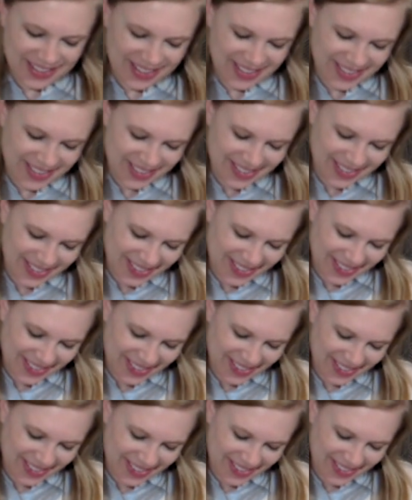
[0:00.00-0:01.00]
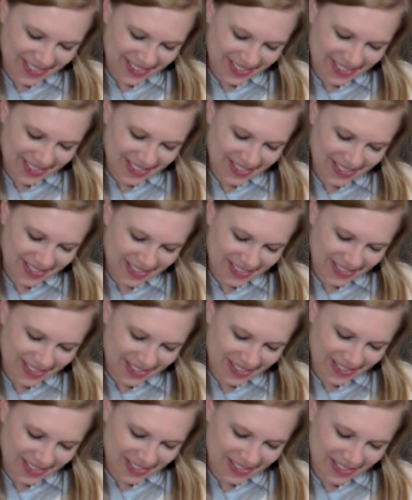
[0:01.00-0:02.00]

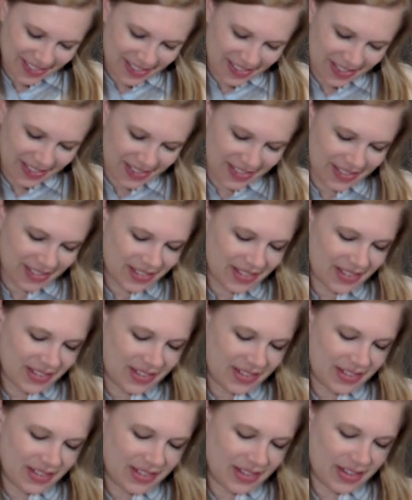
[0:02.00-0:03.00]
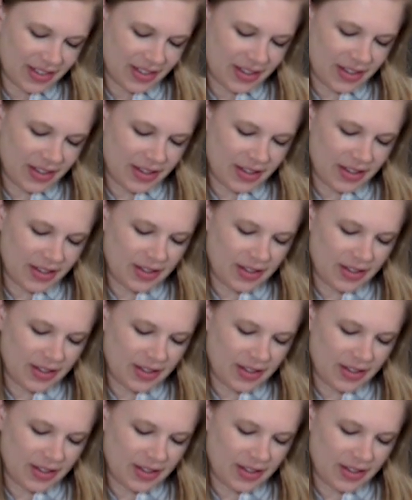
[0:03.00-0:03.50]
(not speaking)